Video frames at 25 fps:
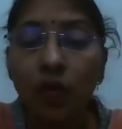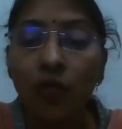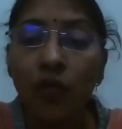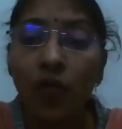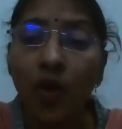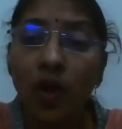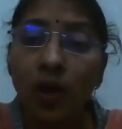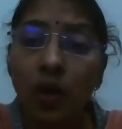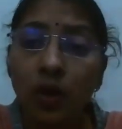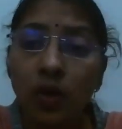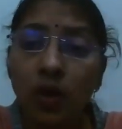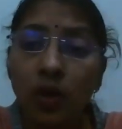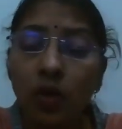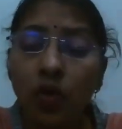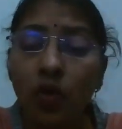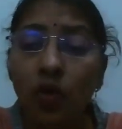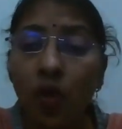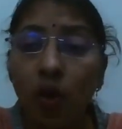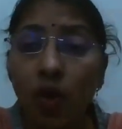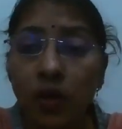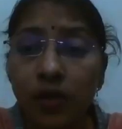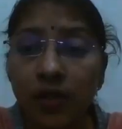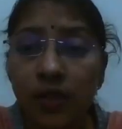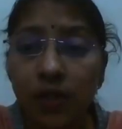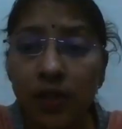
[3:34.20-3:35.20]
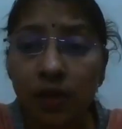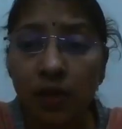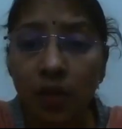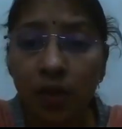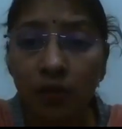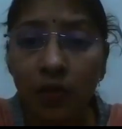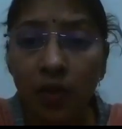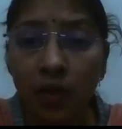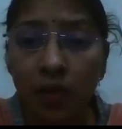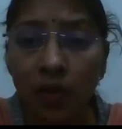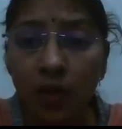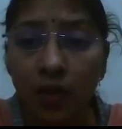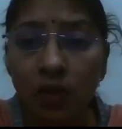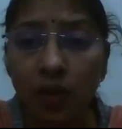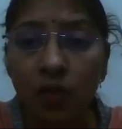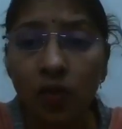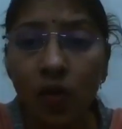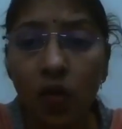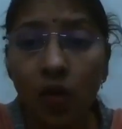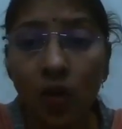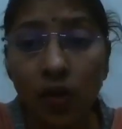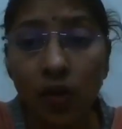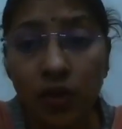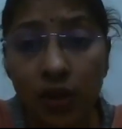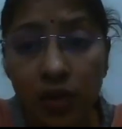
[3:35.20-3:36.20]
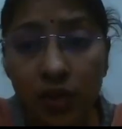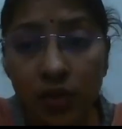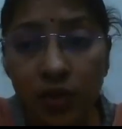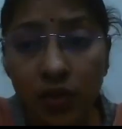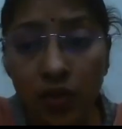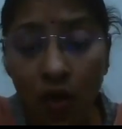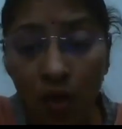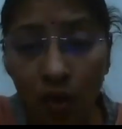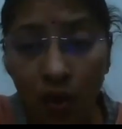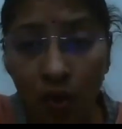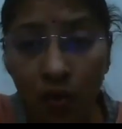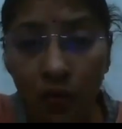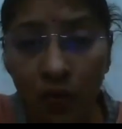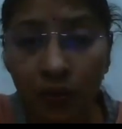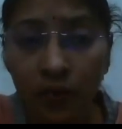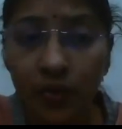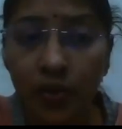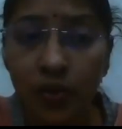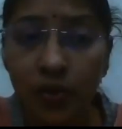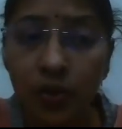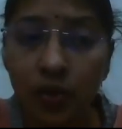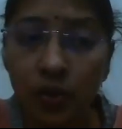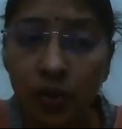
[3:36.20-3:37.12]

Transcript: Now, what are the causes? What are the causes of